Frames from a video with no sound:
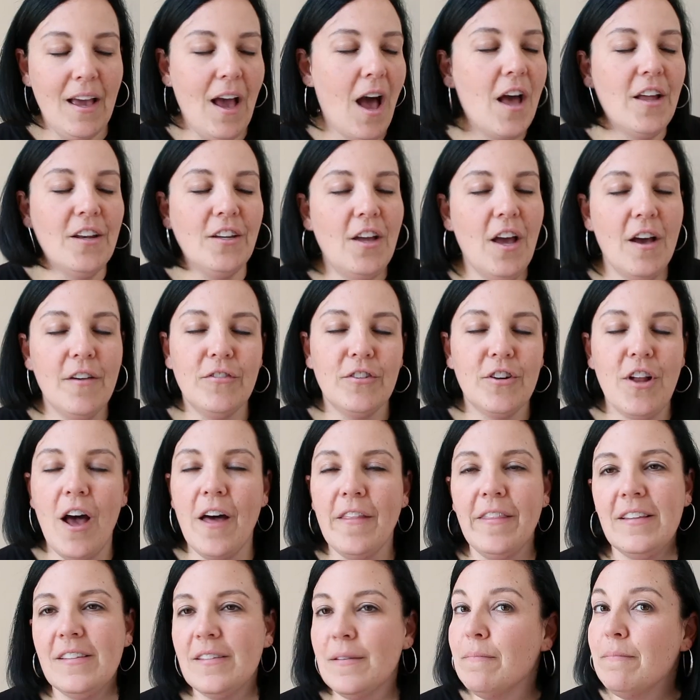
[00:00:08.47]
uncovered all
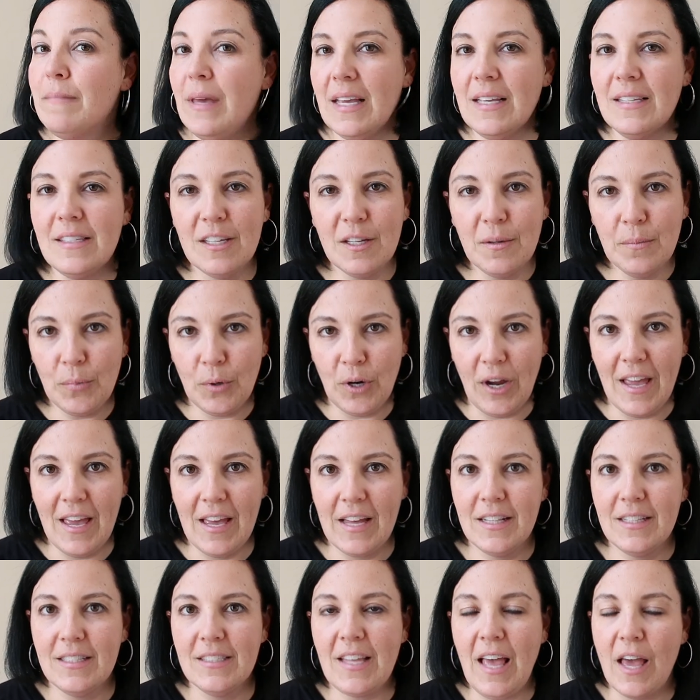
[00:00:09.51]
these amazing
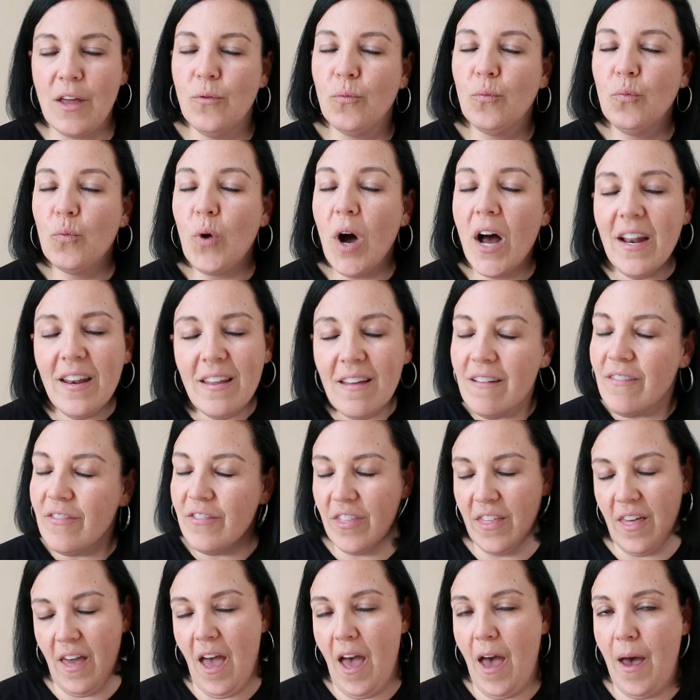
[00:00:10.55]
brands, and one
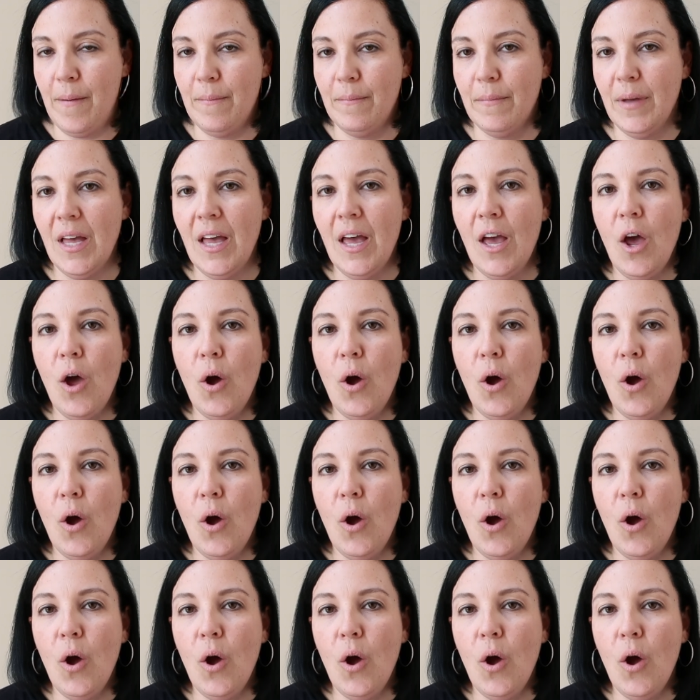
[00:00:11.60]
of them